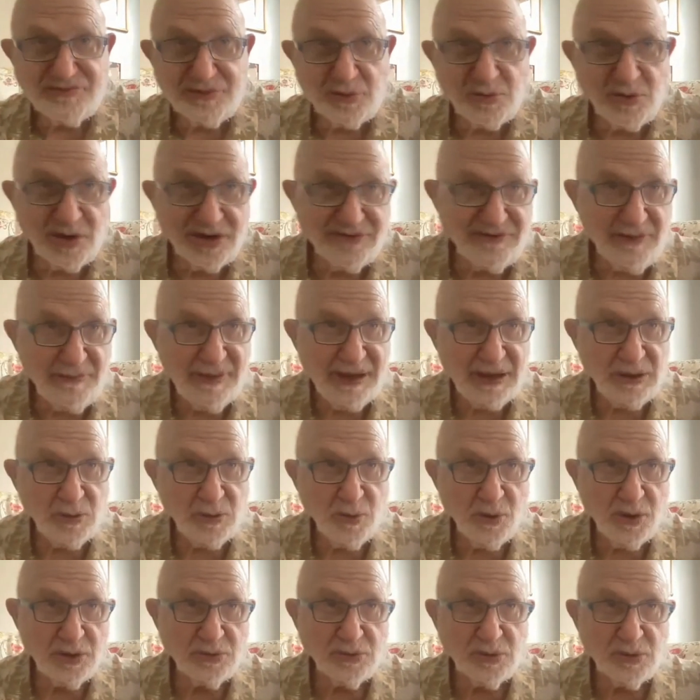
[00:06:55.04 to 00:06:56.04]
for want of a better
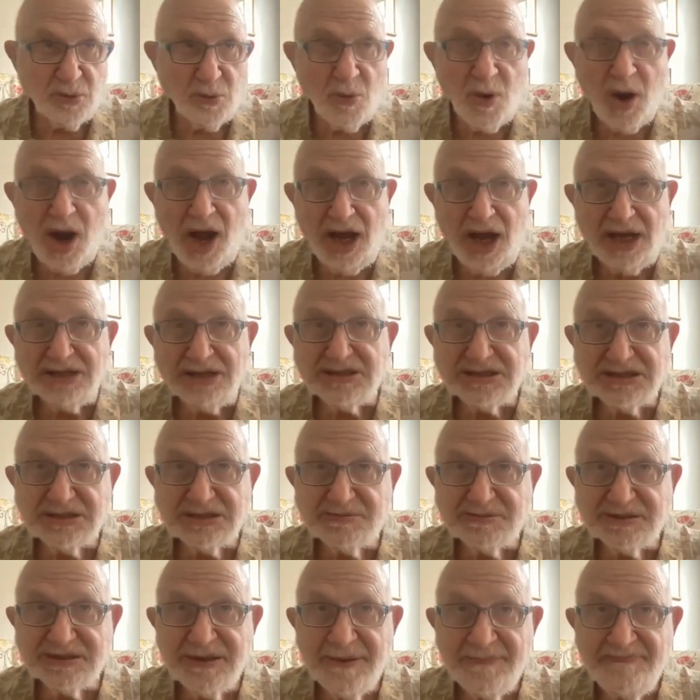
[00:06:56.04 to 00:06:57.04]
word, were
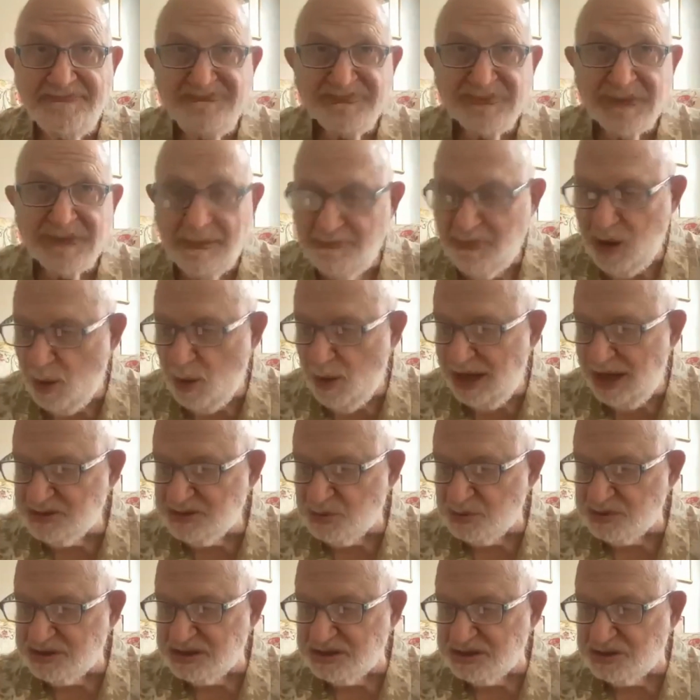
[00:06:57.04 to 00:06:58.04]
WASPs.
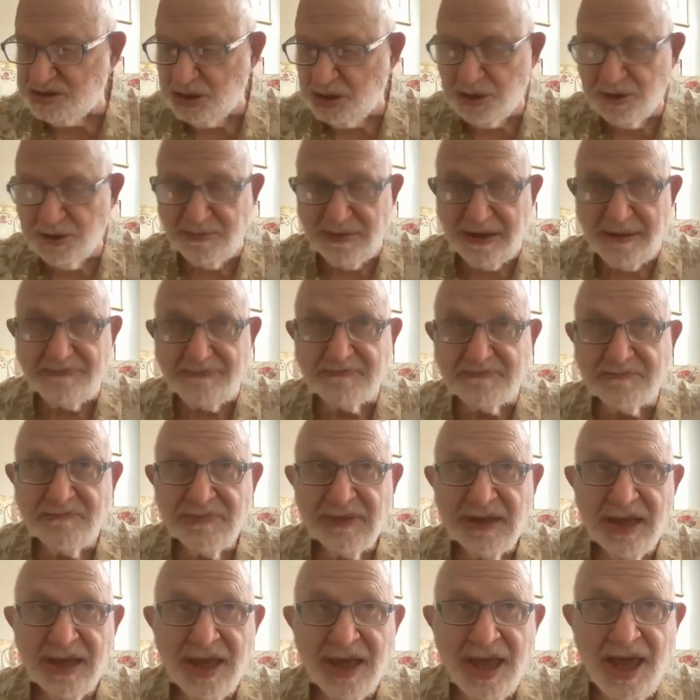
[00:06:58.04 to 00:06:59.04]
Boaz was a German.
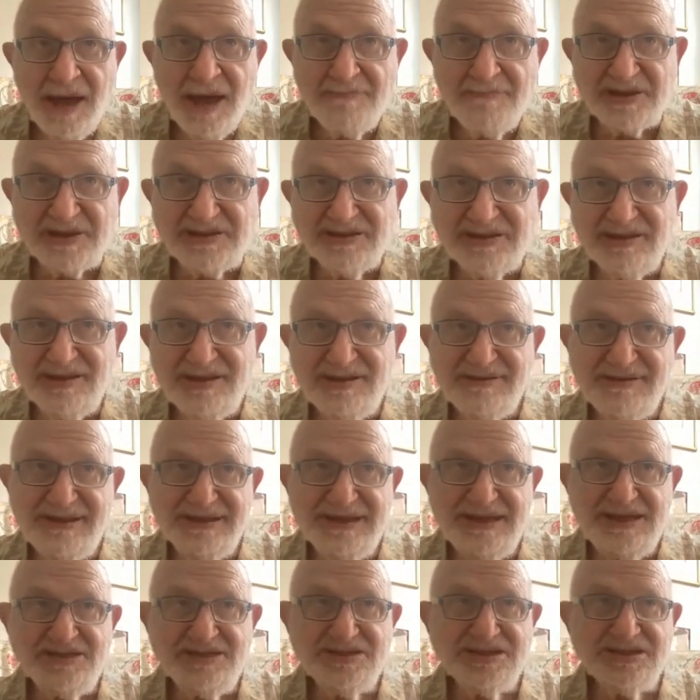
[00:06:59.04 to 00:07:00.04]
But
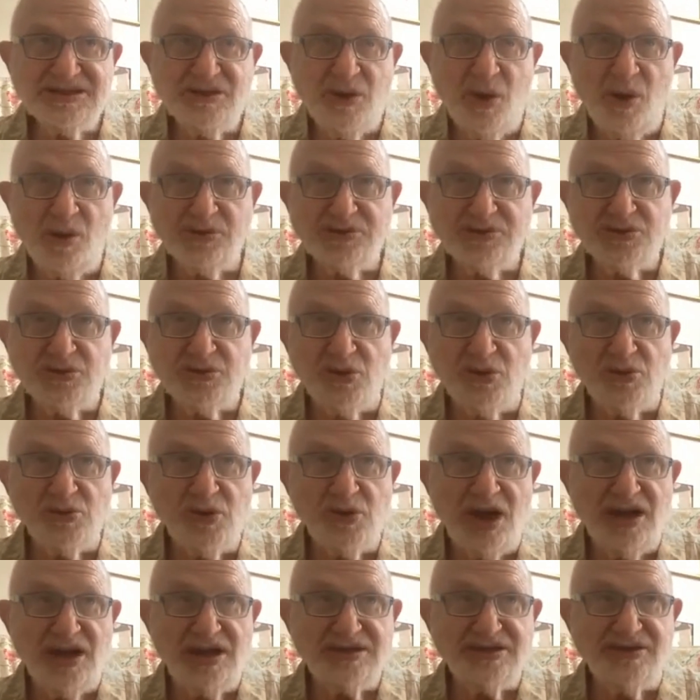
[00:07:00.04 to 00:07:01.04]
these cultural
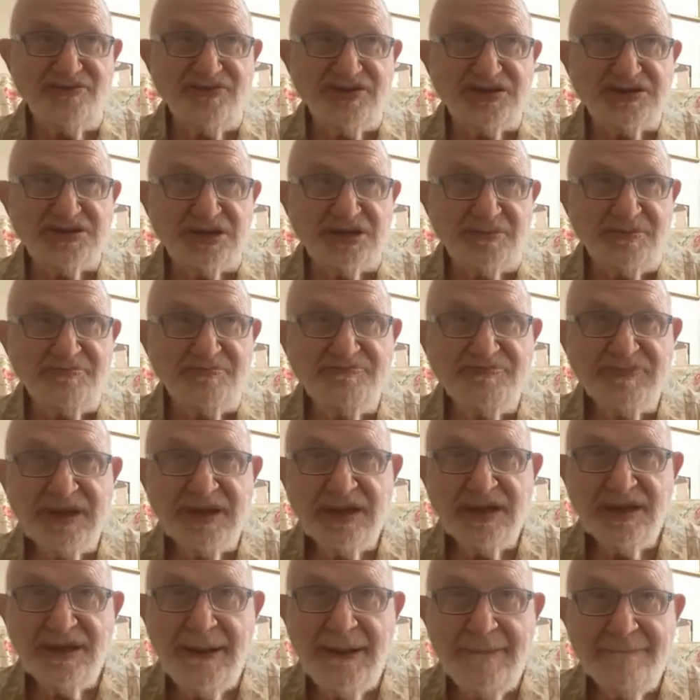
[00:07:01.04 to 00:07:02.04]
relativism
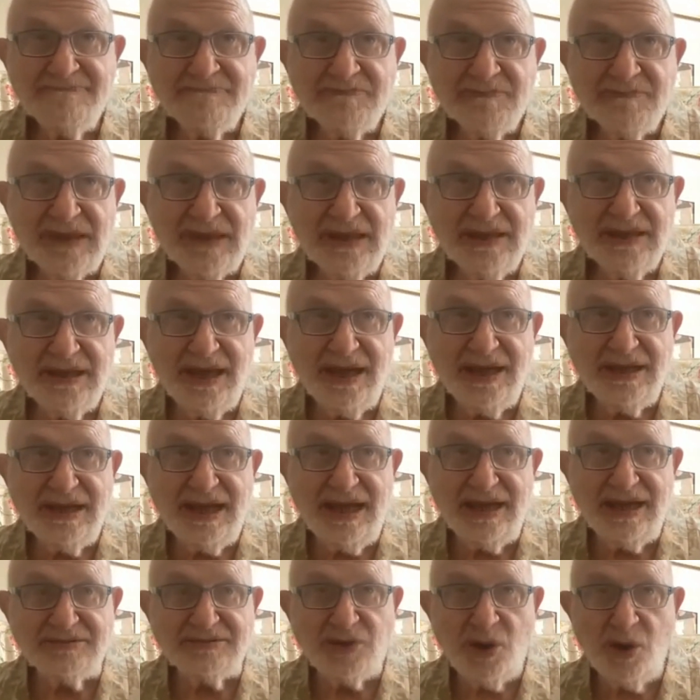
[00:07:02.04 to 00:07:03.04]

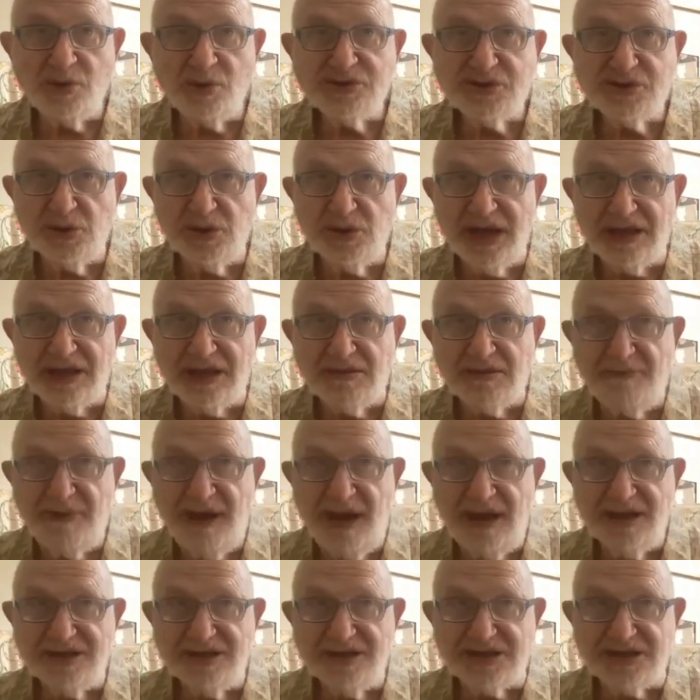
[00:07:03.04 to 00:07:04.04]
and cultural
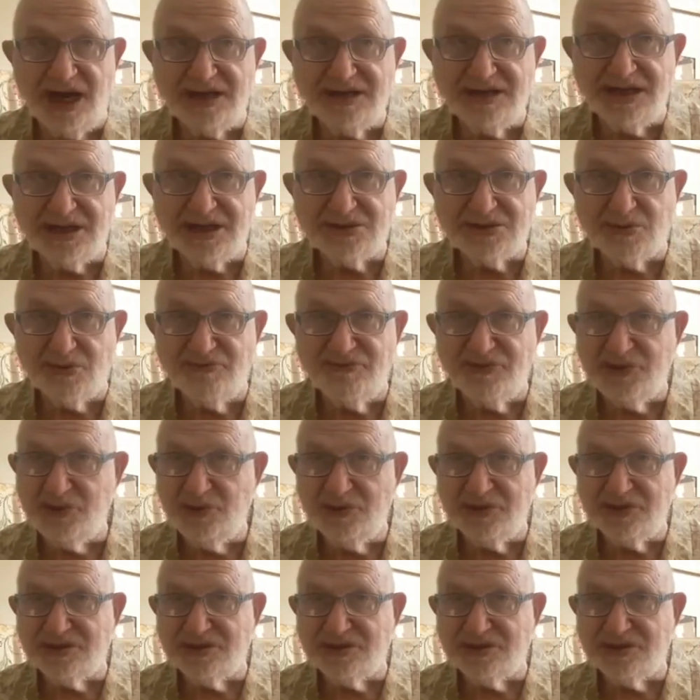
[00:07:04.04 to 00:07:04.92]
anthropology ideas were viewed